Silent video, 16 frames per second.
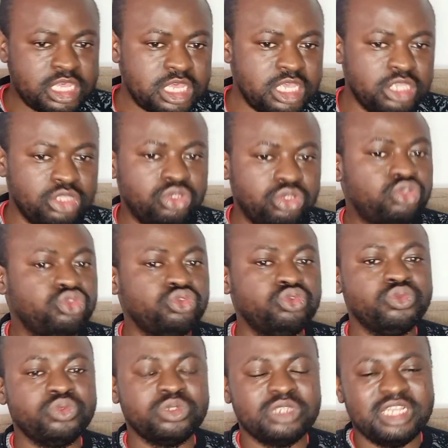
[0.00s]

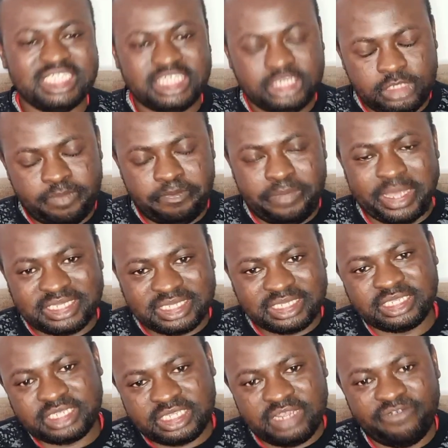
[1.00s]
into
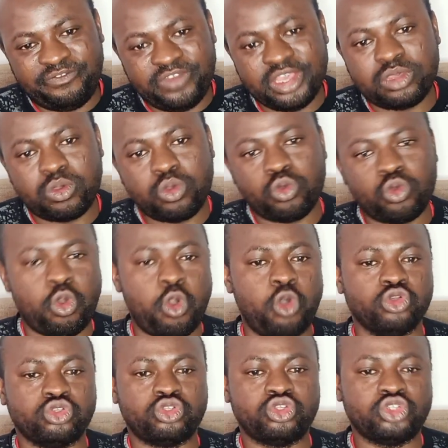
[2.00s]
specific
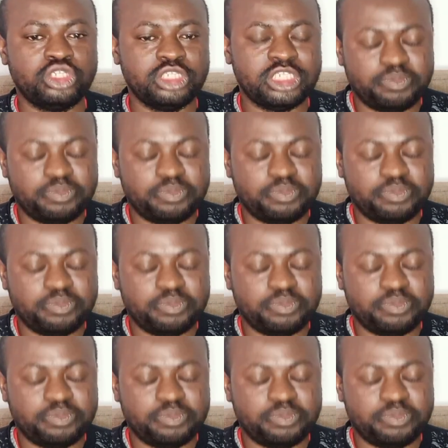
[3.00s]
course,